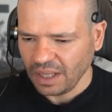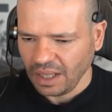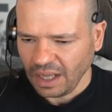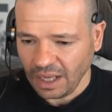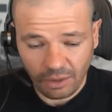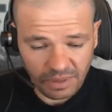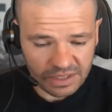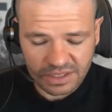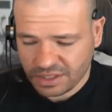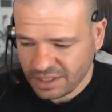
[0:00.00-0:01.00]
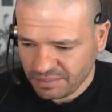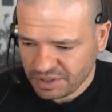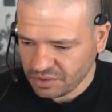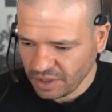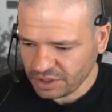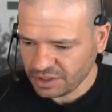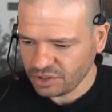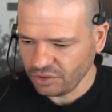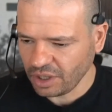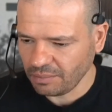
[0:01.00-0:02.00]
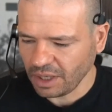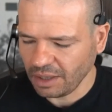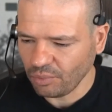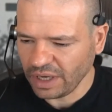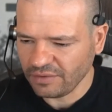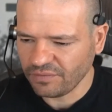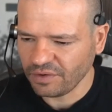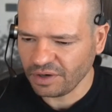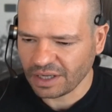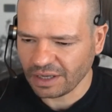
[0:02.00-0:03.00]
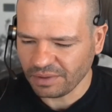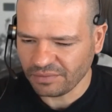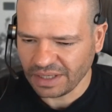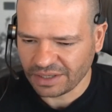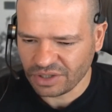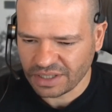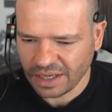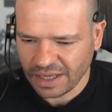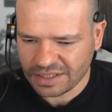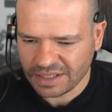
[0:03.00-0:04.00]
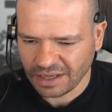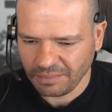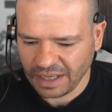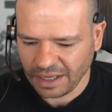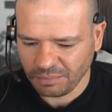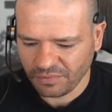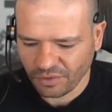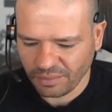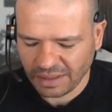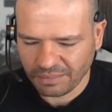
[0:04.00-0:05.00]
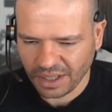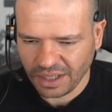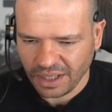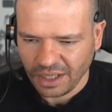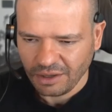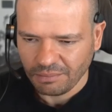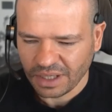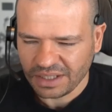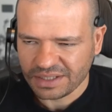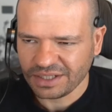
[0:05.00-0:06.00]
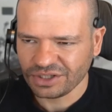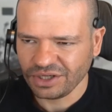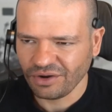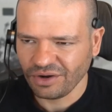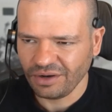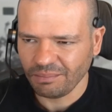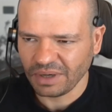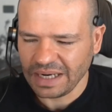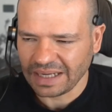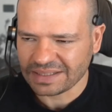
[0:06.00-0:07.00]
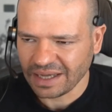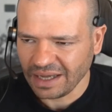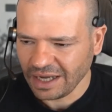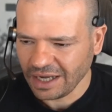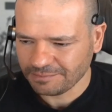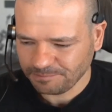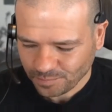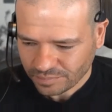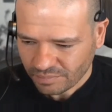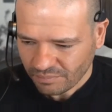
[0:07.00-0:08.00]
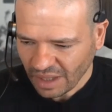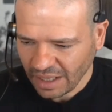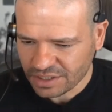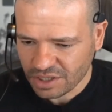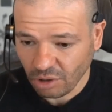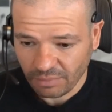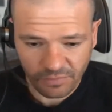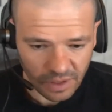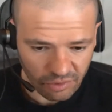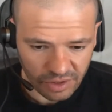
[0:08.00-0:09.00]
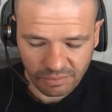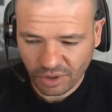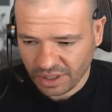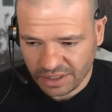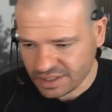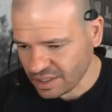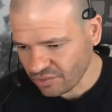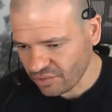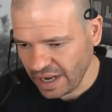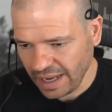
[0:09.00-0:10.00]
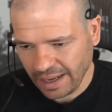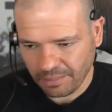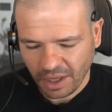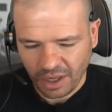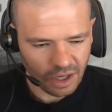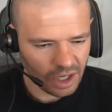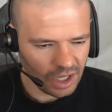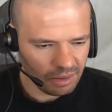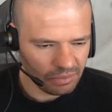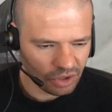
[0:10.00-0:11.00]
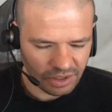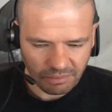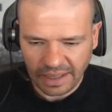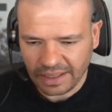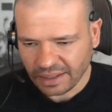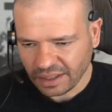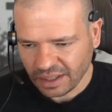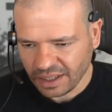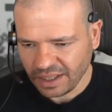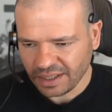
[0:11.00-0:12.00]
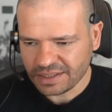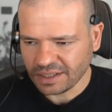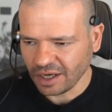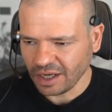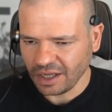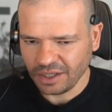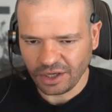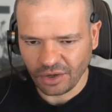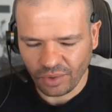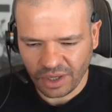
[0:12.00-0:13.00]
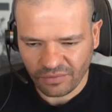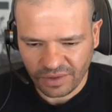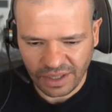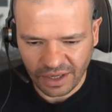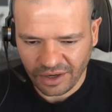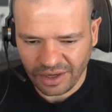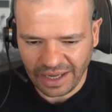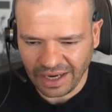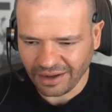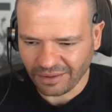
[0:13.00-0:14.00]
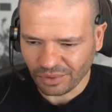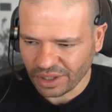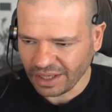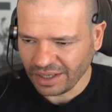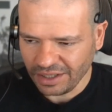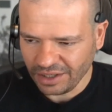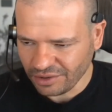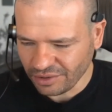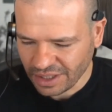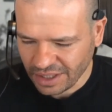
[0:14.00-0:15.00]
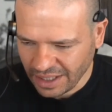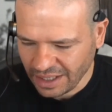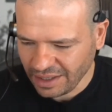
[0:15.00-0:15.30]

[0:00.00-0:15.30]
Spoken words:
And I'm in the same situation as you. I'm waiting for a couple of electric cars to come out before I make my decision on my next car. And so I'm following them on Instagram. I'm on the mailing list. Whenever, and I'm looking at